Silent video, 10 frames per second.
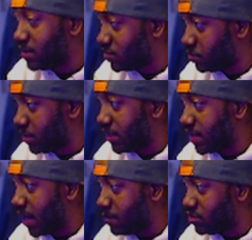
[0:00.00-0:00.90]
to play the
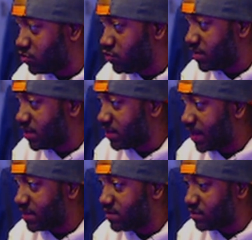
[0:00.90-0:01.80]
game. It's using
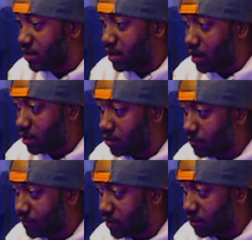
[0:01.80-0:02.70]
less
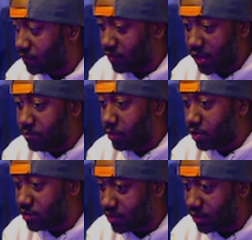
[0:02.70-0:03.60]
of
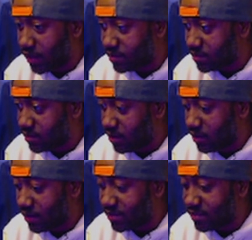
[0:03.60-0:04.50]
inputs and less
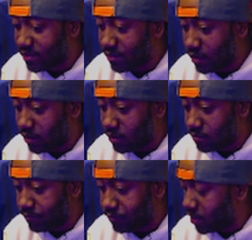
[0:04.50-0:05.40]

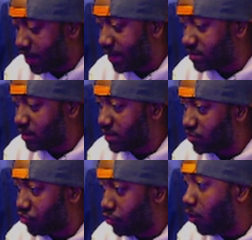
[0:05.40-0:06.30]
I guess
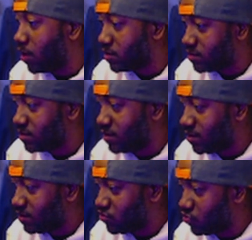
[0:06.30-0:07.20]
less thought
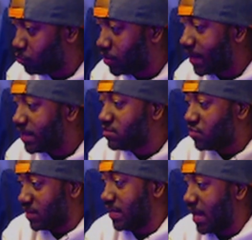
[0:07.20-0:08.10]
to put
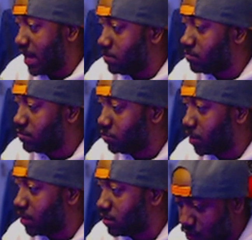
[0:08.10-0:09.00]
into the game.
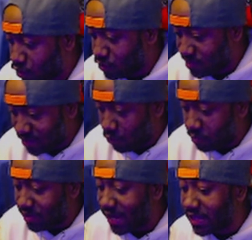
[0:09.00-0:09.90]
But you're still
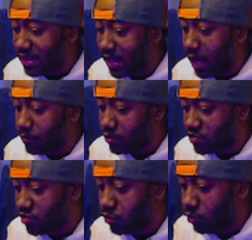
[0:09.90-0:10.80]
playing the game. You're
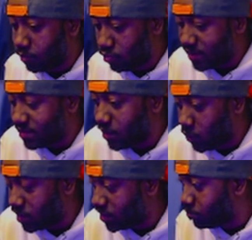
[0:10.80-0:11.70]
still pressing
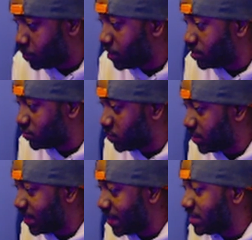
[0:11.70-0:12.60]
with the buttons with
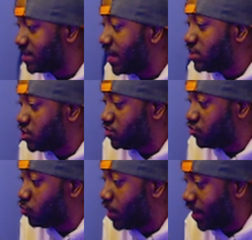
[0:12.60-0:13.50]
the intention
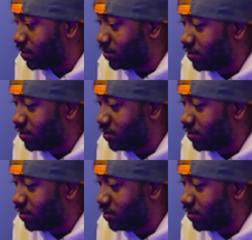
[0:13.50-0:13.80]
to win.